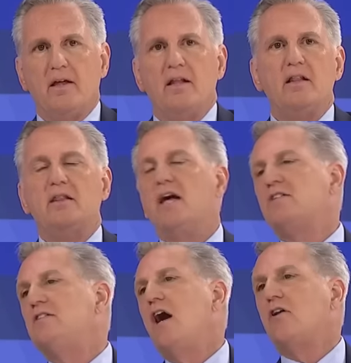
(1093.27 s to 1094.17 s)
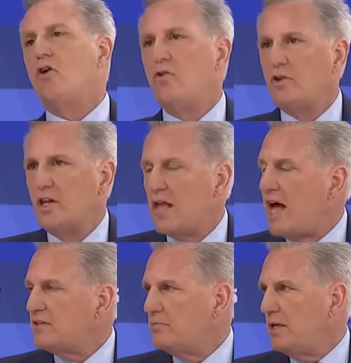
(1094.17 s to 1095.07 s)
Let's not go to the
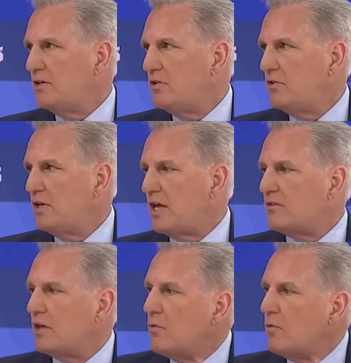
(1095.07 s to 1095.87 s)
last minute to do the debt ceiling.